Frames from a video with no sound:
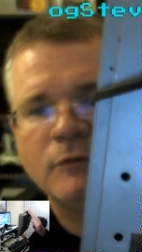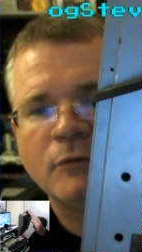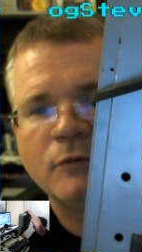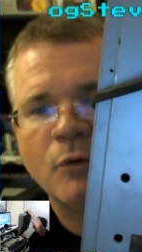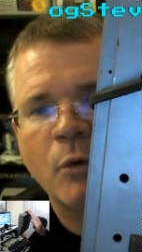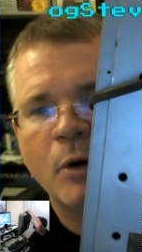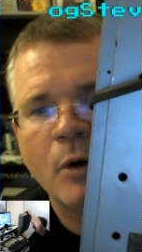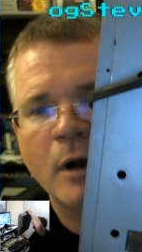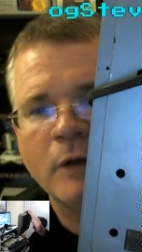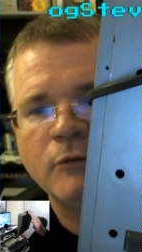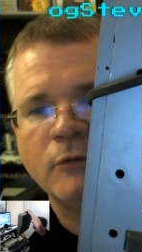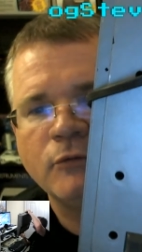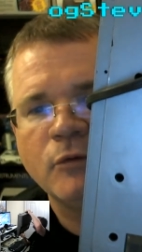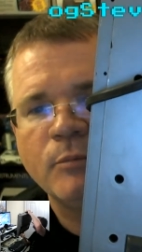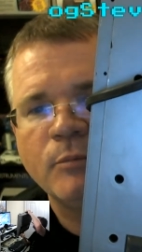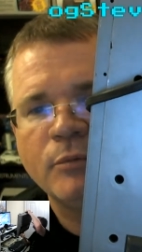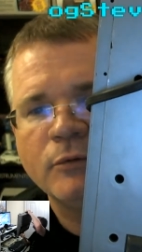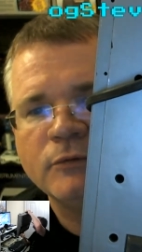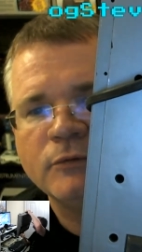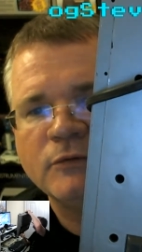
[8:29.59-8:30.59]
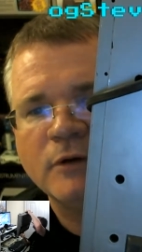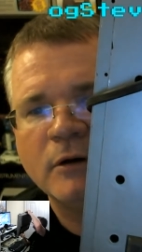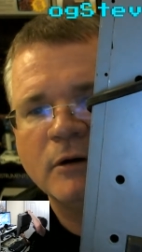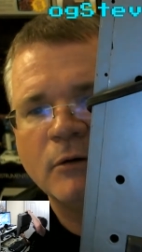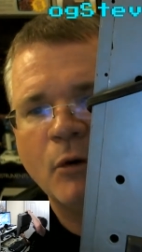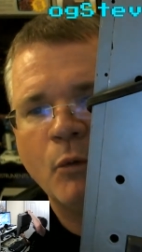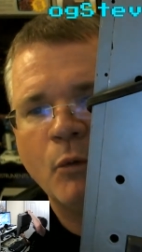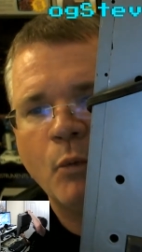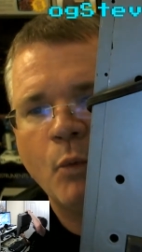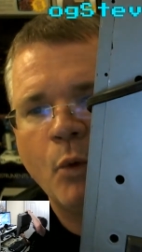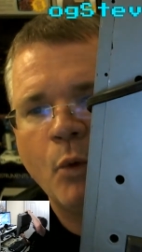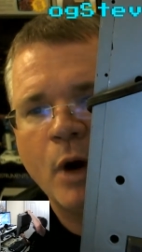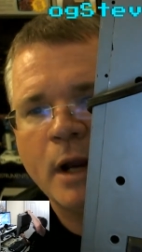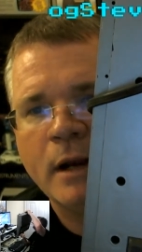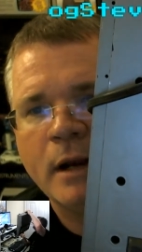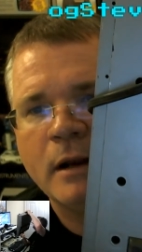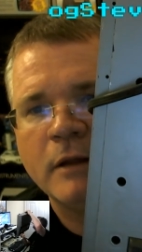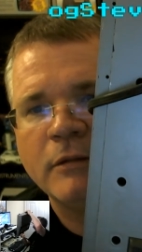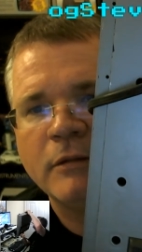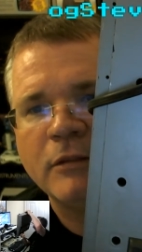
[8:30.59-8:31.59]
Quadruple
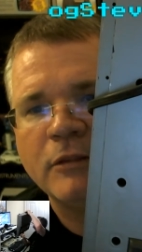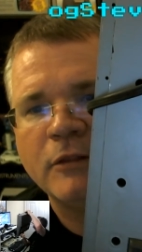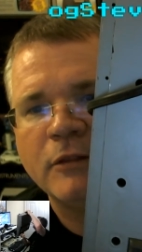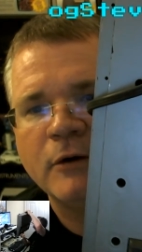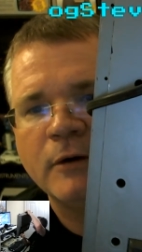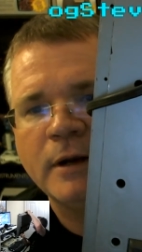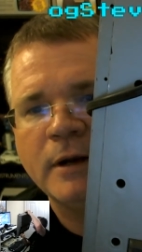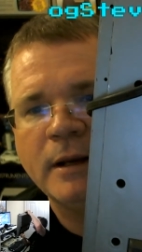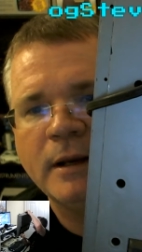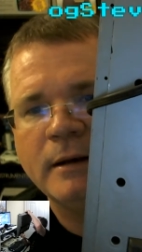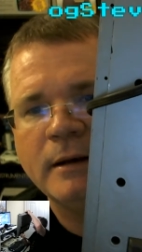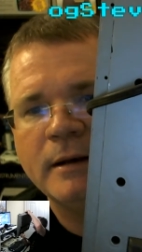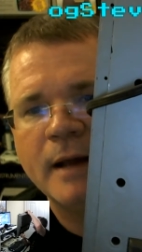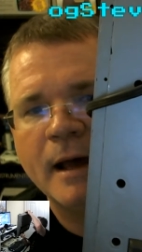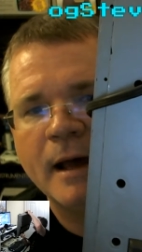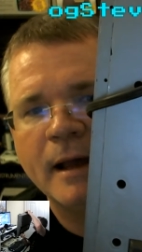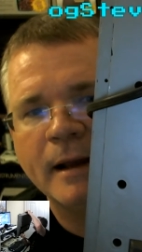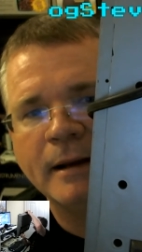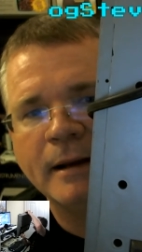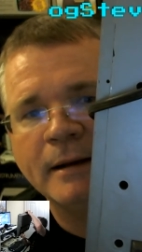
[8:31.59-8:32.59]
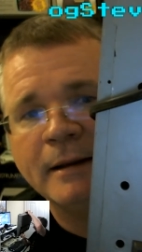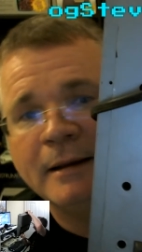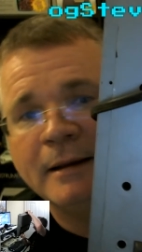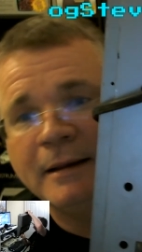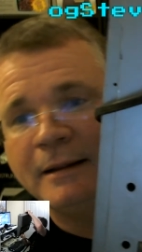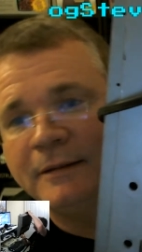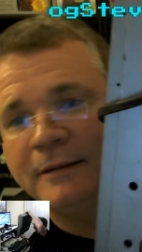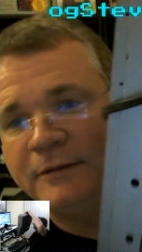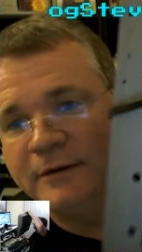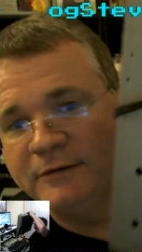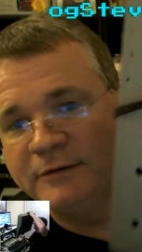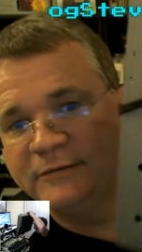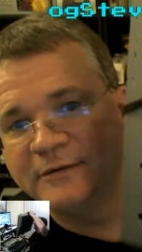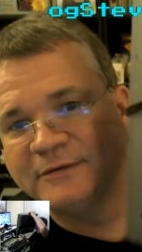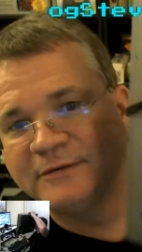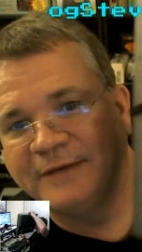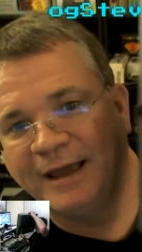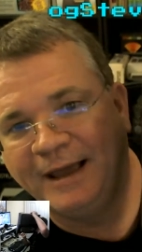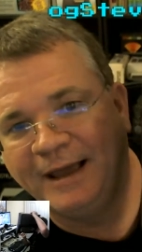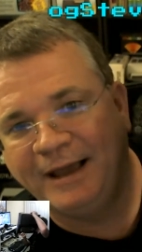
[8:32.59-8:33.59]
0139. This
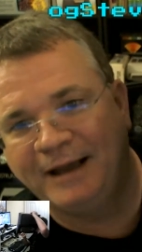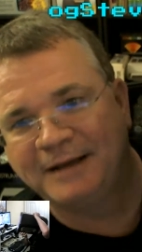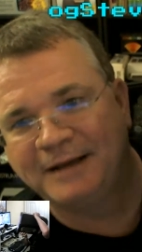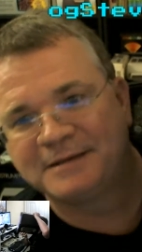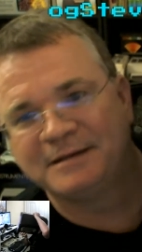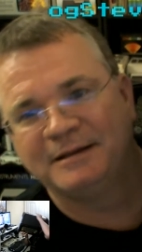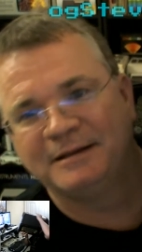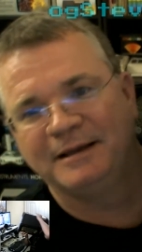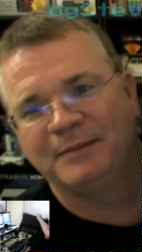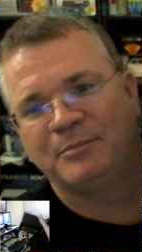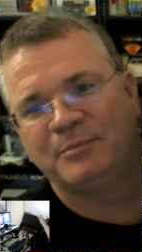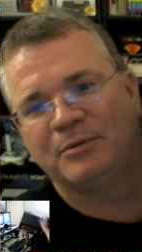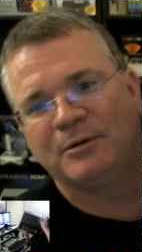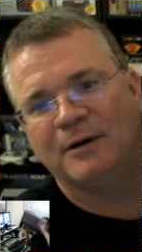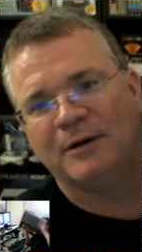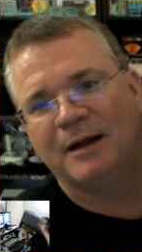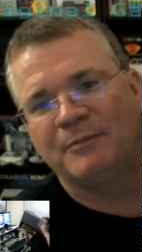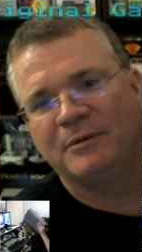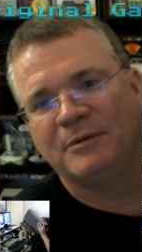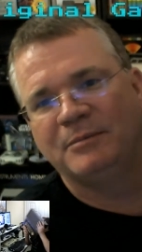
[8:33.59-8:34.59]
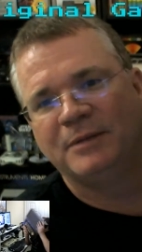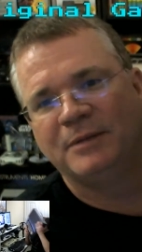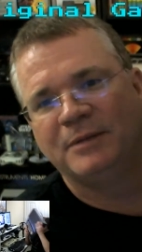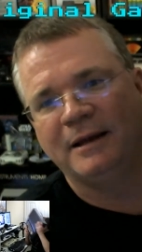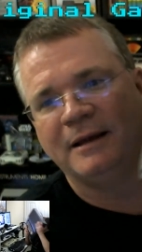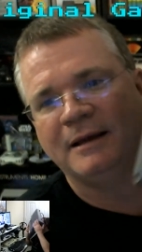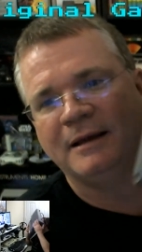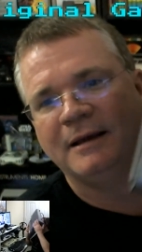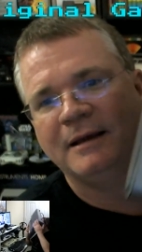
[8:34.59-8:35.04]
is actually probably